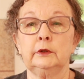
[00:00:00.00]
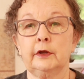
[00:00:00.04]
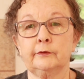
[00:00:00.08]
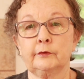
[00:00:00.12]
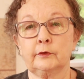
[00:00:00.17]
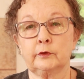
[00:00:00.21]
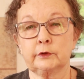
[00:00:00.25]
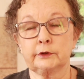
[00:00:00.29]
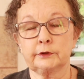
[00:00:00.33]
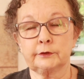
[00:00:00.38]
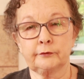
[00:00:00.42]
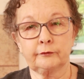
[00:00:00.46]
if
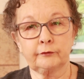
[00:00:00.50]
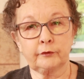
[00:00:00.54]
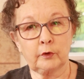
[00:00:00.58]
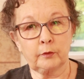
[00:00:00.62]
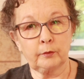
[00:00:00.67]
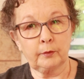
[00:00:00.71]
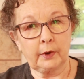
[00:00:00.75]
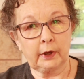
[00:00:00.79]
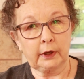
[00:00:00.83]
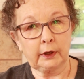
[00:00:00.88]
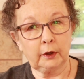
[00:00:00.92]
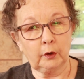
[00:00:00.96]
it was
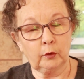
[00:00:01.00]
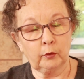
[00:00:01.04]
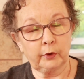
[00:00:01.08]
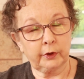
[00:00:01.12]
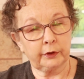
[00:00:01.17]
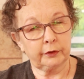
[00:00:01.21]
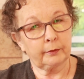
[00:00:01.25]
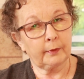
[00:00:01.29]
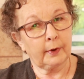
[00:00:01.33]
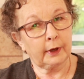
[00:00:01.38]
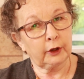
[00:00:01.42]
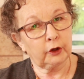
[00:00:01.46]

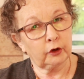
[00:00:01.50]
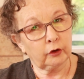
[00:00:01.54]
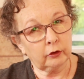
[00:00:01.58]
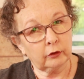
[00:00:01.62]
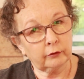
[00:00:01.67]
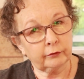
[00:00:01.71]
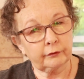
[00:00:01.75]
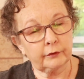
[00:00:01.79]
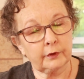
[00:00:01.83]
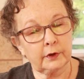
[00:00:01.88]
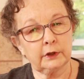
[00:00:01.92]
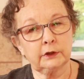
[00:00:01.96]
with my
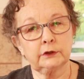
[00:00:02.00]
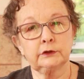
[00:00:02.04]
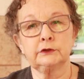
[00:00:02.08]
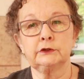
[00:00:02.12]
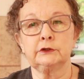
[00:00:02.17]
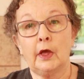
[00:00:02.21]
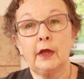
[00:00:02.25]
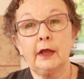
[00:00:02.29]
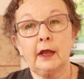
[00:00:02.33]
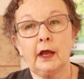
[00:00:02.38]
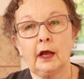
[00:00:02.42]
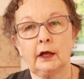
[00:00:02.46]
girlfriends,
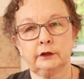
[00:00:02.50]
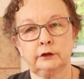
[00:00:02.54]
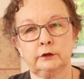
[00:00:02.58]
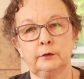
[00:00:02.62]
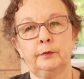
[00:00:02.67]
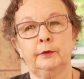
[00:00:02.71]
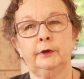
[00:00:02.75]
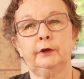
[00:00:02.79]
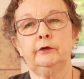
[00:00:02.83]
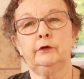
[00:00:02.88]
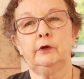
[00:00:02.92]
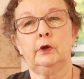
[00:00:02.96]
they had to
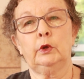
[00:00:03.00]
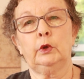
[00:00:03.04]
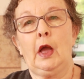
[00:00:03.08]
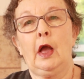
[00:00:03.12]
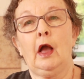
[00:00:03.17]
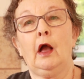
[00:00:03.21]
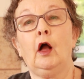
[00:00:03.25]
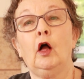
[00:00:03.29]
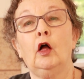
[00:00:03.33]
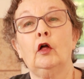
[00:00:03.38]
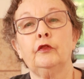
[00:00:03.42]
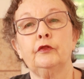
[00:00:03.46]
be
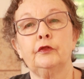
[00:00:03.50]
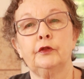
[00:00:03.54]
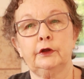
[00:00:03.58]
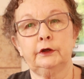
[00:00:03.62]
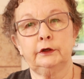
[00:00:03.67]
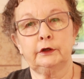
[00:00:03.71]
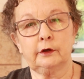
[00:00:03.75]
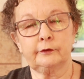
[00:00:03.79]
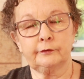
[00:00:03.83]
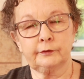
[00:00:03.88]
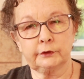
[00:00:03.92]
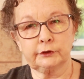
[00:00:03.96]
healthy
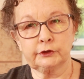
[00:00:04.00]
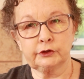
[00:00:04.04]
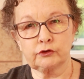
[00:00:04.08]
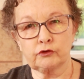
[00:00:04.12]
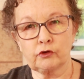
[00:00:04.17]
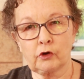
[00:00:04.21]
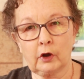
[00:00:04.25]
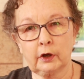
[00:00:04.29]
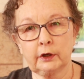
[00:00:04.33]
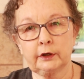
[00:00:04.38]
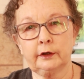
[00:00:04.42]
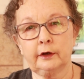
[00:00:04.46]
enough and
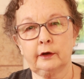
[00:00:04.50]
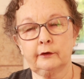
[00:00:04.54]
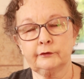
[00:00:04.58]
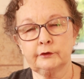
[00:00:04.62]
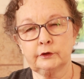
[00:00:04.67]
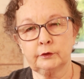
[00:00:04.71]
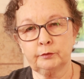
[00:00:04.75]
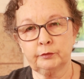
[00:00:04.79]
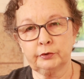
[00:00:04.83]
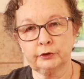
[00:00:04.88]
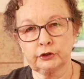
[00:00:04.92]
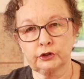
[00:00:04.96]
strong enough
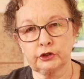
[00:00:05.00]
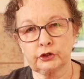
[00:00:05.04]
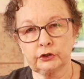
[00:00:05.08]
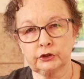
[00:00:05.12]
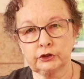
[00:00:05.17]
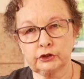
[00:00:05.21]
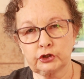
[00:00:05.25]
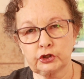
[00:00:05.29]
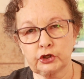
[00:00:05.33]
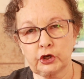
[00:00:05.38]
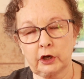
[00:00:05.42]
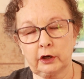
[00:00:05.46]
to push the
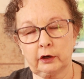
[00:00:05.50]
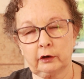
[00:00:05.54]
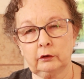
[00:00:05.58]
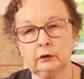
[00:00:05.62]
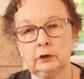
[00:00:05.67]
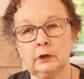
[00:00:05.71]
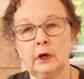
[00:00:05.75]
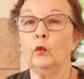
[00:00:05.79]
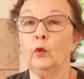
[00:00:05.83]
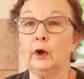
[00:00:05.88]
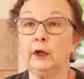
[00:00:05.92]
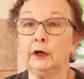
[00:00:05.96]
chair.
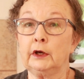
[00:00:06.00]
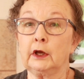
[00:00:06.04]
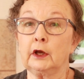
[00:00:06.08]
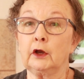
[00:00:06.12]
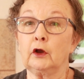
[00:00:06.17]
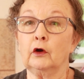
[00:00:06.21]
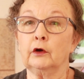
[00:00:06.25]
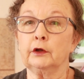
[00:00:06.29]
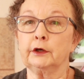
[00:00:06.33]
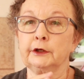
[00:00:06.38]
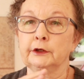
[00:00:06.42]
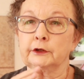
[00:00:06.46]
When I
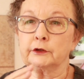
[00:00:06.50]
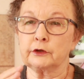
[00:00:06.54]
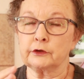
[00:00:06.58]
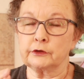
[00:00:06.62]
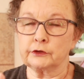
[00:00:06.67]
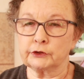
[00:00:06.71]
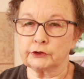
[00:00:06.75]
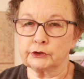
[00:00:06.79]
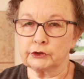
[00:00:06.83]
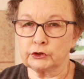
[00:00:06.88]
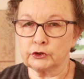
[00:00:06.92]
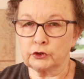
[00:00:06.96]
got into
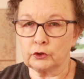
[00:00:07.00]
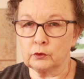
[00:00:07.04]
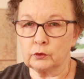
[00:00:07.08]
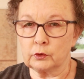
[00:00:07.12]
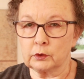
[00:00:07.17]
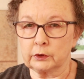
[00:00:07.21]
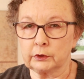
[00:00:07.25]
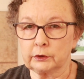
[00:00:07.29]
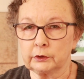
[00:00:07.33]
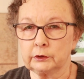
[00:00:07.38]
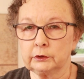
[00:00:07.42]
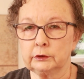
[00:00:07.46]
the
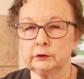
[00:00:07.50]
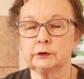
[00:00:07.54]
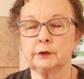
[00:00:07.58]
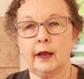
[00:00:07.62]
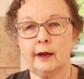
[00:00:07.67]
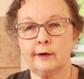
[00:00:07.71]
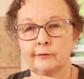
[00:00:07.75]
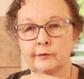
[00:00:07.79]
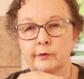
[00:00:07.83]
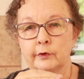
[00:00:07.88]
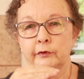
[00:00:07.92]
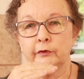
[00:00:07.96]
store,
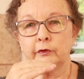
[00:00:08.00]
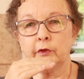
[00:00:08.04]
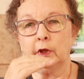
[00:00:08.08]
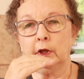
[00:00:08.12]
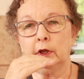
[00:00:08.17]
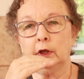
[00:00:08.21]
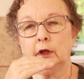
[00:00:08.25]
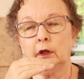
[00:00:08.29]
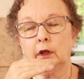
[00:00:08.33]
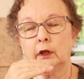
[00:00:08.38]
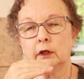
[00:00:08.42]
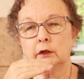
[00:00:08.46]

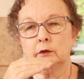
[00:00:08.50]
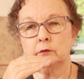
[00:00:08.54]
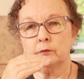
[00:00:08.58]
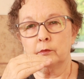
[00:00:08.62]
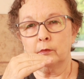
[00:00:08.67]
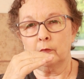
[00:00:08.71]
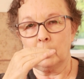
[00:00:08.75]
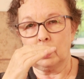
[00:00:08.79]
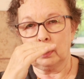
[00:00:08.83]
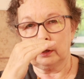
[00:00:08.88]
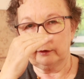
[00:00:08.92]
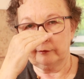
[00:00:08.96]
everything in
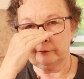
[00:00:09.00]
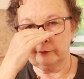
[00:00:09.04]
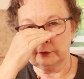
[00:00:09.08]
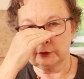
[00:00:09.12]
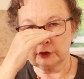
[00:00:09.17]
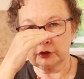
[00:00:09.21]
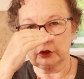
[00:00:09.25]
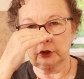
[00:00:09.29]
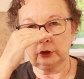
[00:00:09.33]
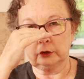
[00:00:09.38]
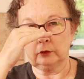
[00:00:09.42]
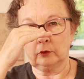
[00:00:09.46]
my
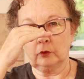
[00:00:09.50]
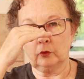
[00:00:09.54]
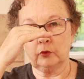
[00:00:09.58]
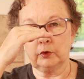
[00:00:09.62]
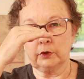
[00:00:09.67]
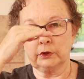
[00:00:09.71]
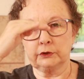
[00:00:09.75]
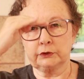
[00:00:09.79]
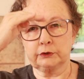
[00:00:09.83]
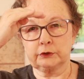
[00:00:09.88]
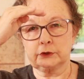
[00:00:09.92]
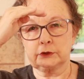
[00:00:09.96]
vision
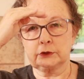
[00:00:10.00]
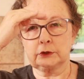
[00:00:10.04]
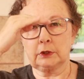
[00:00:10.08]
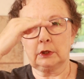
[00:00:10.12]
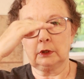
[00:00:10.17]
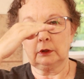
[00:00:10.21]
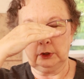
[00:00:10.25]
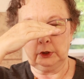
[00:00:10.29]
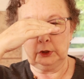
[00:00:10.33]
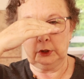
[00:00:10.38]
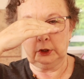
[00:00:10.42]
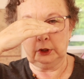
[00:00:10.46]
was
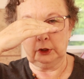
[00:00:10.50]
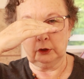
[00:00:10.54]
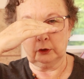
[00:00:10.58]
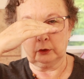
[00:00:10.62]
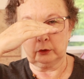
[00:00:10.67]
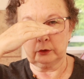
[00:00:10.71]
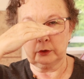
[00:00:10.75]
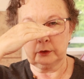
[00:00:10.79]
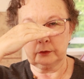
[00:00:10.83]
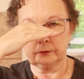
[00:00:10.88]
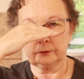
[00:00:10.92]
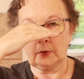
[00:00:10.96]

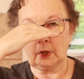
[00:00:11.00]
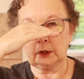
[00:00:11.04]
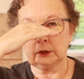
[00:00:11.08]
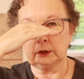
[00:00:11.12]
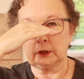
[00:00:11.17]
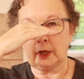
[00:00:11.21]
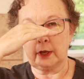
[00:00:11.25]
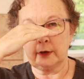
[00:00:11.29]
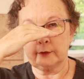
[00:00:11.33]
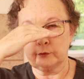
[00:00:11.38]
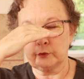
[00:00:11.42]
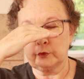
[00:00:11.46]
here, and
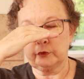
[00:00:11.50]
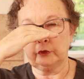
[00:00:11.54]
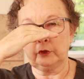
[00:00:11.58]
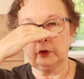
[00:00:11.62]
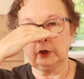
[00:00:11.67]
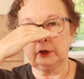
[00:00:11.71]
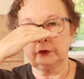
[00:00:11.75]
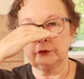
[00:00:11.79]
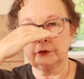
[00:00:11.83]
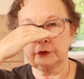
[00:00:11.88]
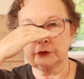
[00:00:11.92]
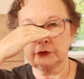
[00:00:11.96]

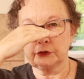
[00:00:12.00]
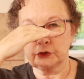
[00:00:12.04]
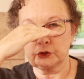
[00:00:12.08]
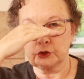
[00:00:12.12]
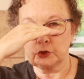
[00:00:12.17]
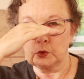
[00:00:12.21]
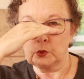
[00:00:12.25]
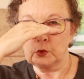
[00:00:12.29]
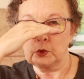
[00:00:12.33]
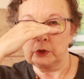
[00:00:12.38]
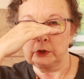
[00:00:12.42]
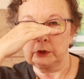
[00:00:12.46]
everything in the
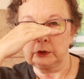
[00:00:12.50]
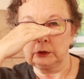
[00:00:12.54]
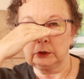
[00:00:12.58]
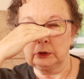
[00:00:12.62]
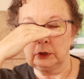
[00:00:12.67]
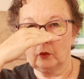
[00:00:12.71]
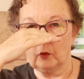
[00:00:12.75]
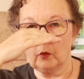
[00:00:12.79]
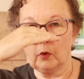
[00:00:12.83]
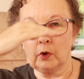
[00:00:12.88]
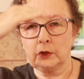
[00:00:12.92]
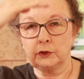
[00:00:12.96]
store
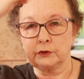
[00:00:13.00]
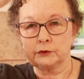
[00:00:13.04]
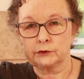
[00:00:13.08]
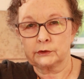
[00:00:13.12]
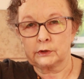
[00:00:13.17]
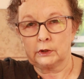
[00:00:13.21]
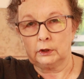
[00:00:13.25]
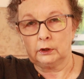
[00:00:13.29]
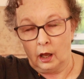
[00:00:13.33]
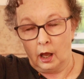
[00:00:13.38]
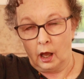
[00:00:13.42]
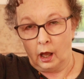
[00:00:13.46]

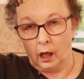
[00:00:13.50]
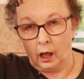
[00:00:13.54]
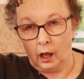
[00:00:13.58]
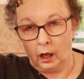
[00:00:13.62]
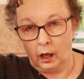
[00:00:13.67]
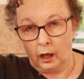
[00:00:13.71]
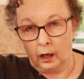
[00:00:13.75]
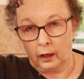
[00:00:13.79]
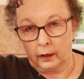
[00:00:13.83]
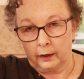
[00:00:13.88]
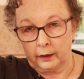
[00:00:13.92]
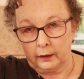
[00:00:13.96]
was
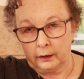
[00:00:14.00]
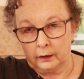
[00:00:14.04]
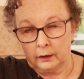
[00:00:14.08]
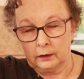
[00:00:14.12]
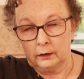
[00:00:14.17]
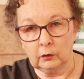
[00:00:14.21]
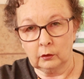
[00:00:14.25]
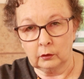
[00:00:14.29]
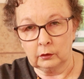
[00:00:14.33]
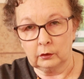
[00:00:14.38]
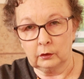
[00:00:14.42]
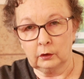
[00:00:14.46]
high
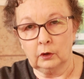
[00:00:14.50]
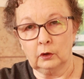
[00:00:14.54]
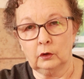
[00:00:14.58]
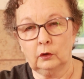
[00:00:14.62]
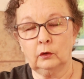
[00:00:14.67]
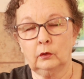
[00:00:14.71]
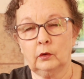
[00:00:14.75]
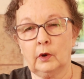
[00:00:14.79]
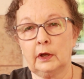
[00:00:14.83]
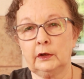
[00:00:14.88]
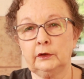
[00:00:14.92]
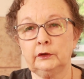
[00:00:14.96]
or
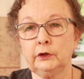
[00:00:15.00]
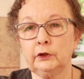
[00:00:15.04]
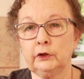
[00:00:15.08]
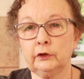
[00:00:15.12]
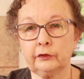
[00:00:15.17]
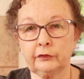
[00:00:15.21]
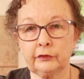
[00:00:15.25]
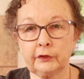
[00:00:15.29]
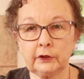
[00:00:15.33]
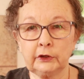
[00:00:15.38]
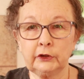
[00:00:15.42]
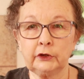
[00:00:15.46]
low. And do you
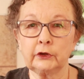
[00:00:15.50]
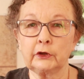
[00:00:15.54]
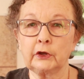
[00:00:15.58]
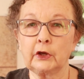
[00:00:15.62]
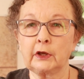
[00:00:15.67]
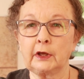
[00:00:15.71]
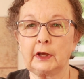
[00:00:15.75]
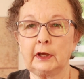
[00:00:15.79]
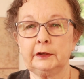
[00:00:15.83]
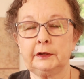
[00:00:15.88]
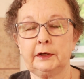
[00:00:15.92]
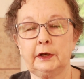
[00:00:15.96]
think you
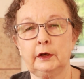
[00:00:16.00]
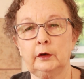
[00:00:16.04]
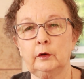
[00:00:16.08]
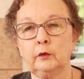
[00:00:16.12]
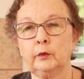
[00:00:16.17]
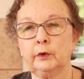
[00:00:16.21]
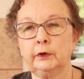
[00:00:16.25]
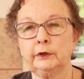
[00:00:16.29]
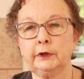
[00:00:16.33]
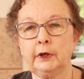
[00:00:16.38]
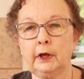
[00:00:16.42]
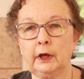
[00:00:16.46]
could get
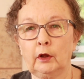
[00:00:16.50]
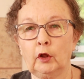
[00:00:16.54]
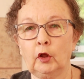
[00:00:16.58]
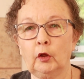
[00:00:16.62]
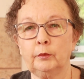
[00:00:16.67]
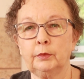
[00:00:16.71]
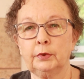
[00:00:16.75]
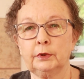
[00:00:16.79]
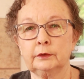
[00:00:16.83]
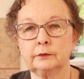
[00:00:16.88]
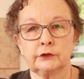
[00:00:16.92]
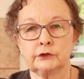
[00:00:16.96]
anyone to
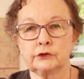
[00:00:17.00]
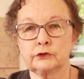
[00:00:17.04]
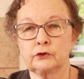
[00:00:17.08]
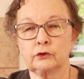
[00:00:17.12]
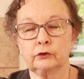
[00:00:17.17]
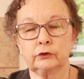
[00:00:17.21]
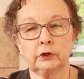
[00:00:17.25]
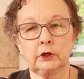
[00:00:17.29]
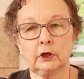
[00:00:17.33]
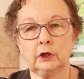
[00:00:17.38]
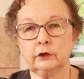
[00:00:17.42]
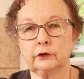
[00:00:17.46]
help?
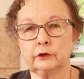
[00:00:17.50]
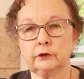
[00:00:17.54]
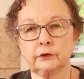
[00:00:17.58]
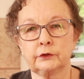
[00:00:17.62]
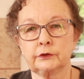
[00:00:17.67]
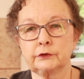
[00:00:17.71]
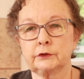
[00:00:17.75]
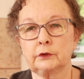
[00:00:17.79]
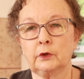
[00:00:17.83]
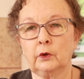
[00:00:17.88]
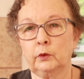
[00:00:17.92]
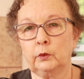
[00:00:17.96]
Store
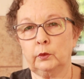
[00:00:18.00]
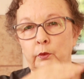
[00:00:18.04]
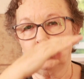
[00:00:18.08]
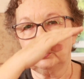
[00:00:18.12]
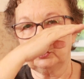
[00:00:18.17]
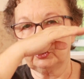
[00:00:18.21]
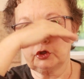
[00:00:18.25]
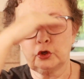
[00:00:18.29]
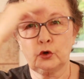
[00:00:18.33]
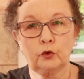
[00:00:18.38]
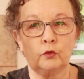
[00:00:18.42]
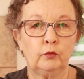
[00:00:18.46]
clerks,
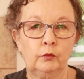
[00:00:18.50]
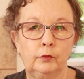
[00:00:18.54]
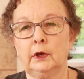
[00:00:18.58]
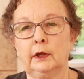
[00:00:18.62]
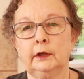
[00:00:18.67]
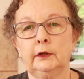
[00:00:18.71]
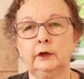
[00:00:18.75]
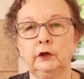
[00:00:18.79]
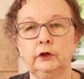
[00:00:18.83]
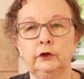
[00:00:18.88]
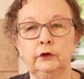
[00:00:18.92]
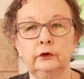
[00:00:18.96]

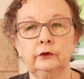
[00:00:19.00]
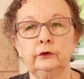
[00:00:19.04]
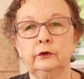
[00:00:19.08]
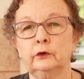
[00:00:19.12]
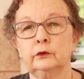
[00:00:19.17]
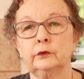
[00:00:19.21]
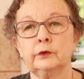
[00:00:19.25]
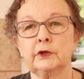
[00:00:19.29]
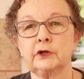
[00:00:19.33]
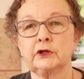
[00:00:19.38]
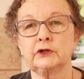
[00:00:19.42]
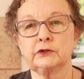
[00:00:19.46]
like you
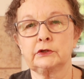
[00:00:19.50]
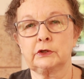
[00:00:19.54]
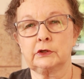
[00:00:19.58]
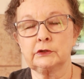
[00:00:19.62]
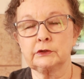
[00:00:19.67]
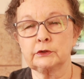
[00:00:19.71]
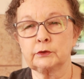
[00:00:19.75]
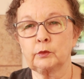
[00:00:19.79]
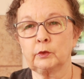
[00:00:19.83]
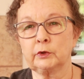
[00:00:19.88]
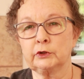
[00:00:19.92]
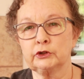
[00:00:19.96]
don't
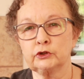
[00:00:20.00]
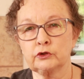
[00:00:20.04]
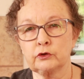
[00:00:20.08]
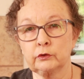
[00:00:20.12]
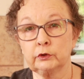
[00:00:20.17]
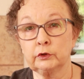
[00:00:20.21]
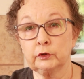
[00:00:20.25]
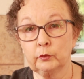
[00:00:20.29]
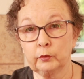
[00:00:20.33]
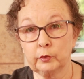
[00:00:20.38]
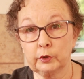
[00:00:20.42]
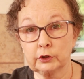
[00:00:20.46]
exist once you're
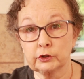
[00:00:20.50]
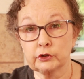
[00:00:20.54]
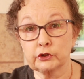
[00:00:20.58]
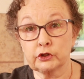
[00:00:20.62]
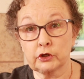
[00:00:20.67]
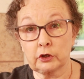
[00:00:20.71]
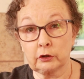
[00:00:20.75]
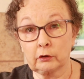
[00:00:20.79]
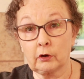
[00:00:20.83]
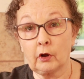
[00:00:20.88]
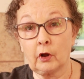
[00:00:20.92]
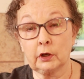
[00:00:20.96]
in a
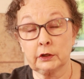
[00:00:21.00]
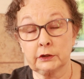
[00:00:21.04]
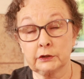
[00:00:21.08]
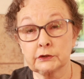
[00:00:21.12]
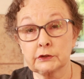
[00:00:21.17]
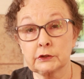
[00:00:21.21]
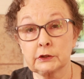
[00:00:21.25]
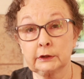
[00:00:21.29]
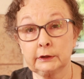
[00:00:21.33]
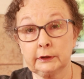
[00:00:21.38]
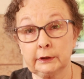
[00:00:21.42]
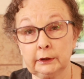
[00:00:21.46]
wheelchair,
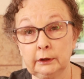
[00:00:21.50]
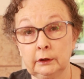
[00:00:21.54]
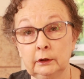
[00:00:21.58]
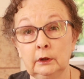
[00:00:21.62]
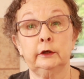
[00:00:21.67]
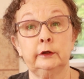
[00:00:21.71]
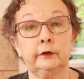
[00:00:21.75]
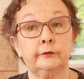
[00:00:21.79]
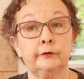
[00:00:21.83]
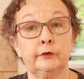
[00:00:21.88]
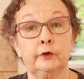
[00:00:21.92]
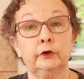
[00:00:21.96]
honestly.
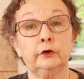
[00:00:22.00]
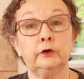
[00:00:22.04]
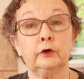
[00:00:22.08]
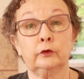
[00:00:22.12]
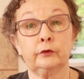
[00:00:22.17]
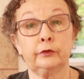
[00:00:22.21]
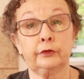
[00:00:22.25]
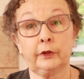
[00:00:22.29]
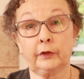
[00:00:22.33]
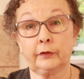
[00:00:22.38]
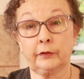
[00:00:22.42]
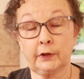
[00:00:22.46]
And if you
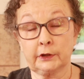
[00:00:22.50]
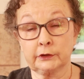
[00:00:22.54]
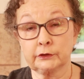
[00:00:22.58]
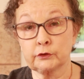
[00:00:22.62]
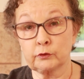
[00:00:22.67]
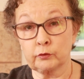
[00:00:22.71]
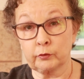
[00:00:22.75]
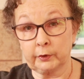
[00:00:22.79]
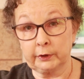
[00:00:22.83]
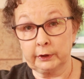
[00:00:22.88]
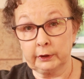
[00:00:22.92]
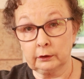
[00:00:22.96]
don't think
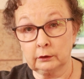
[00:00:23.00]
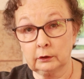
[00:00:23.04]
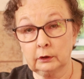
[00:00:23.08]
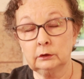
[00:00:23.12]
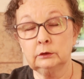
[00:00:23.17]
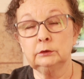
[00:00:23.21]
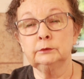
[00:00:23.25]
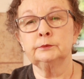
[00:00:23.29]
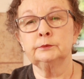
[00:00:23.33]
that's real,